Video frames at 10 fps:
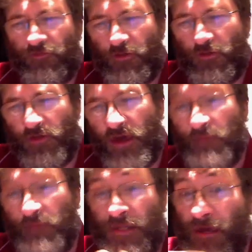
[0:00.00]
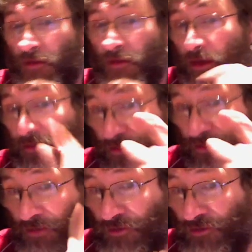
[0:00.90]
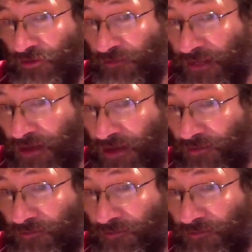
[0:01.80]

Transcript: for your time, and now to the original video.